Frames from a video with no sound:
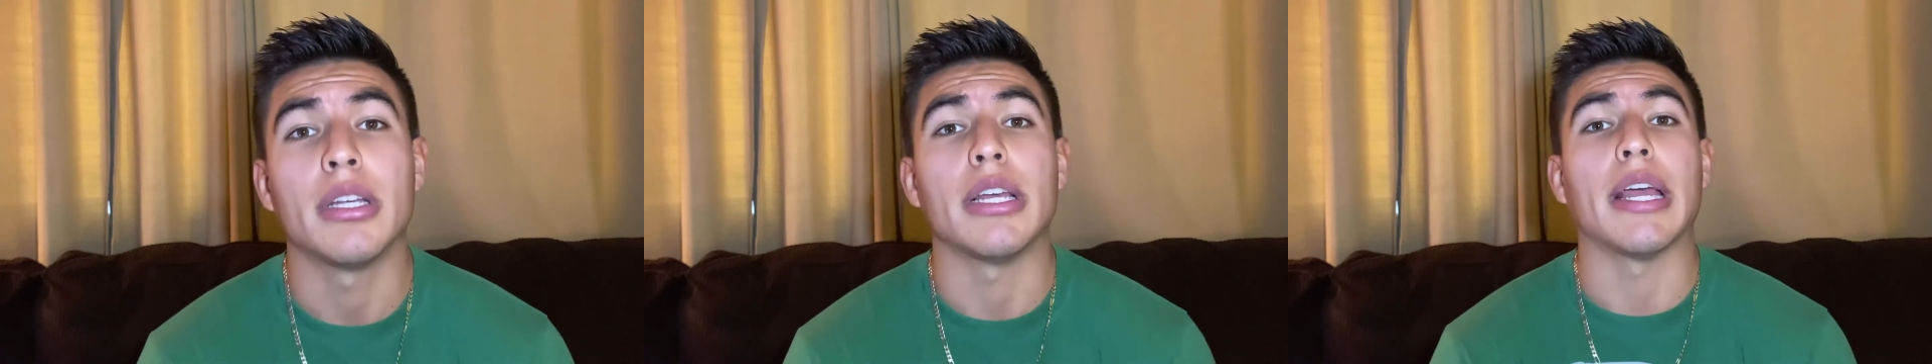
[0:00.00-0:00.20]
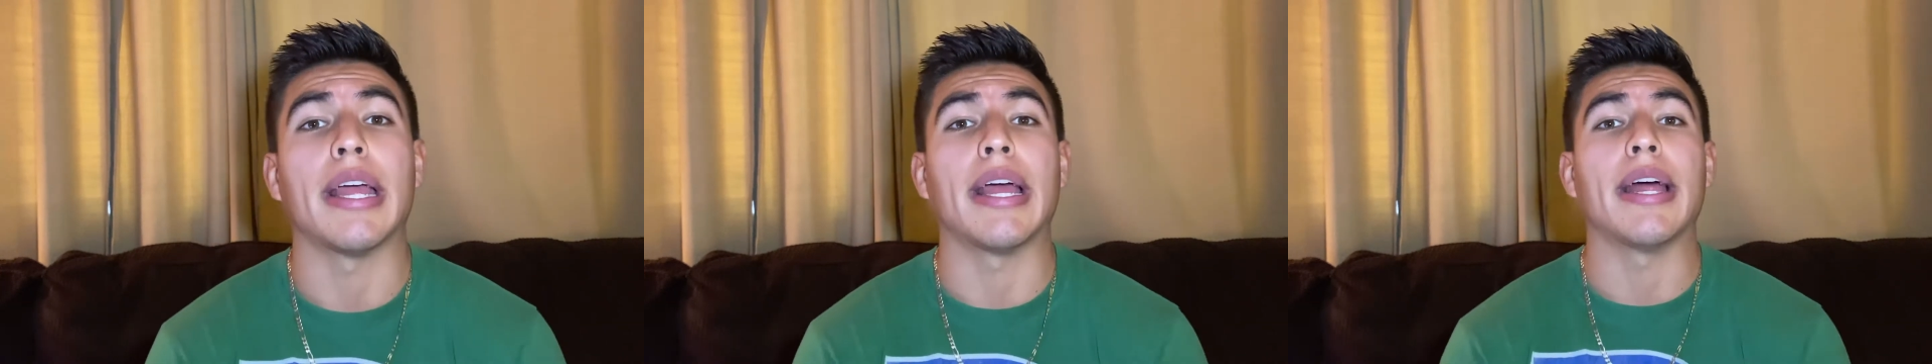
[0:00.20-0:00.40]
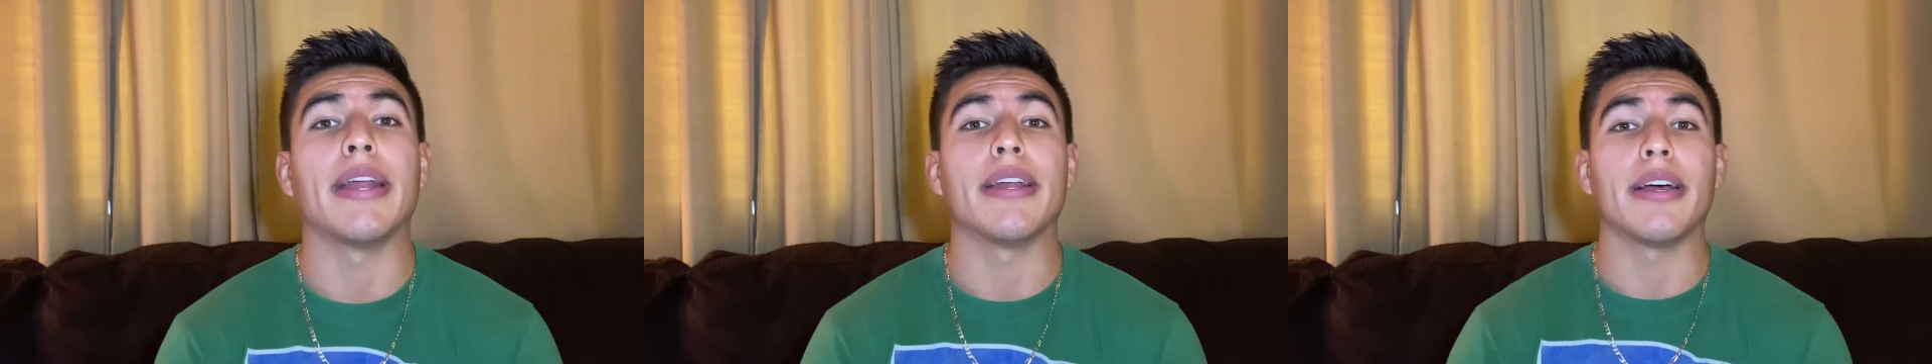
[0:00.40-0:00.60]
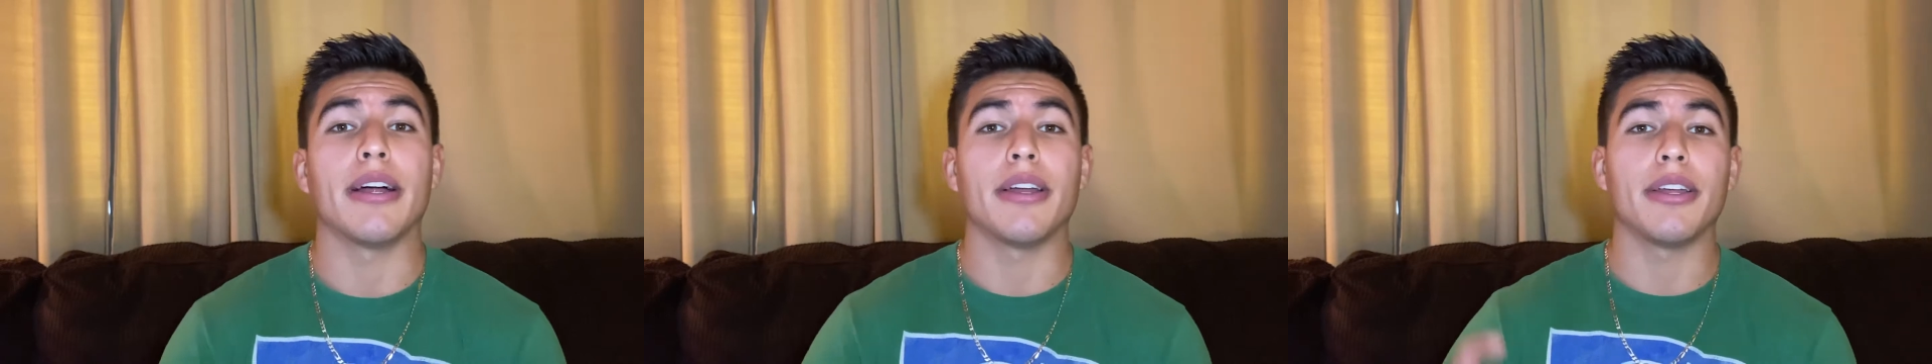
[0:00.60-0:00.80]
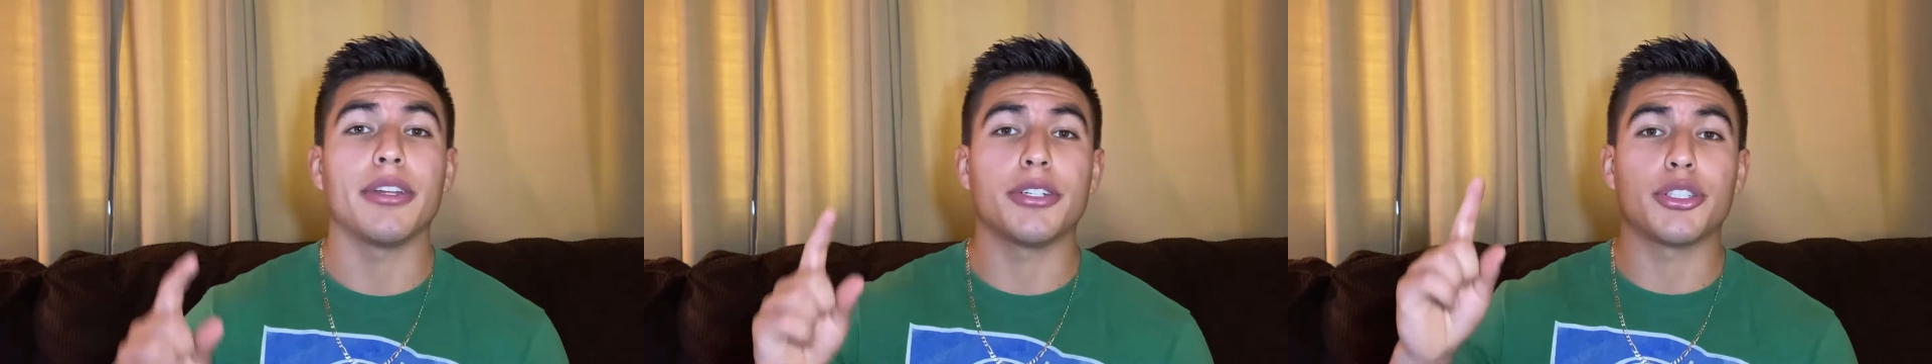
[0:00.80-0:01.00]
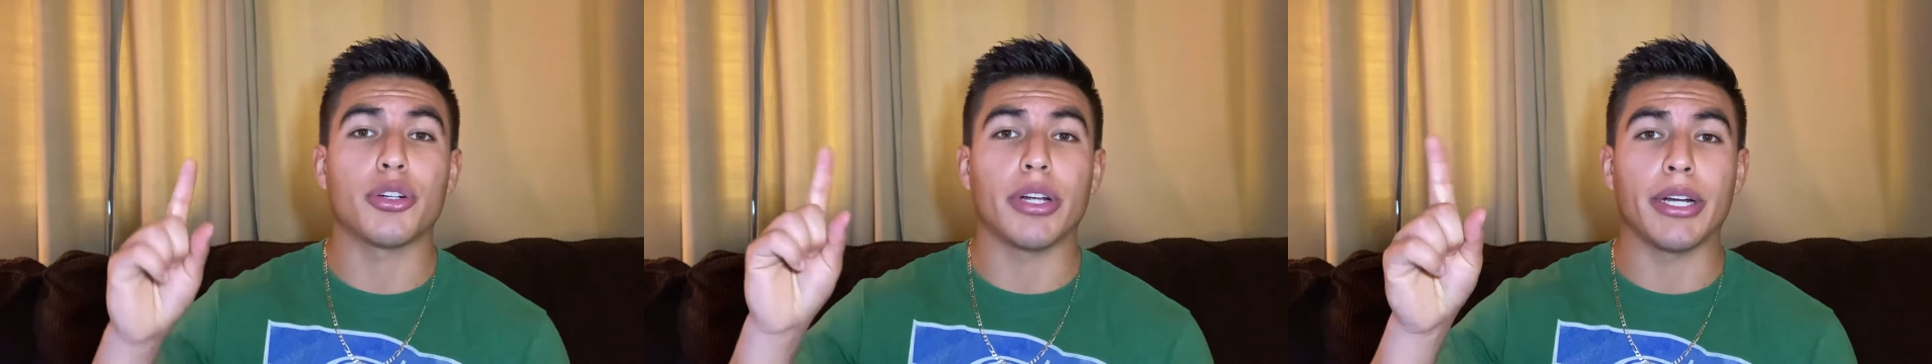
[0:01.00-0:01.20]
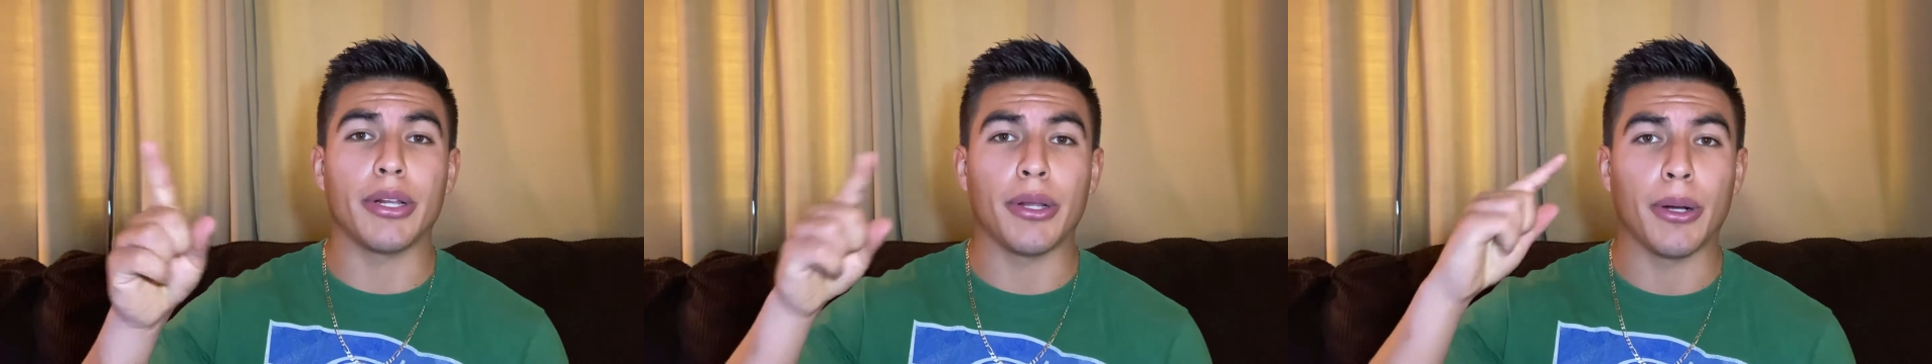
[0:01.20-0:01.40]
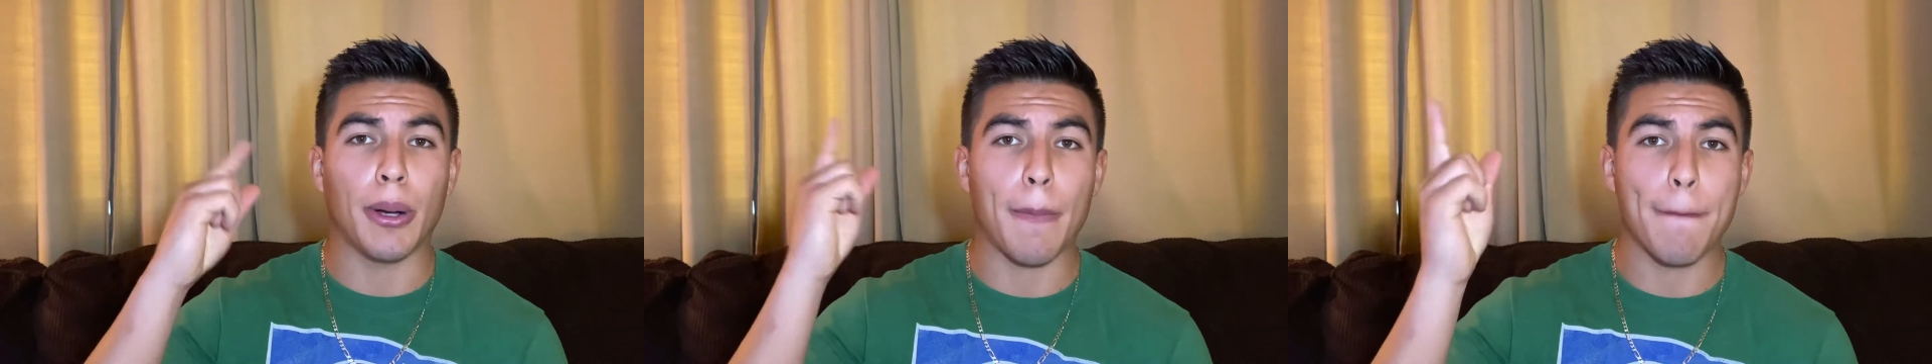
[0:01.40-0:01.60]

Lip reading: And another trade alert.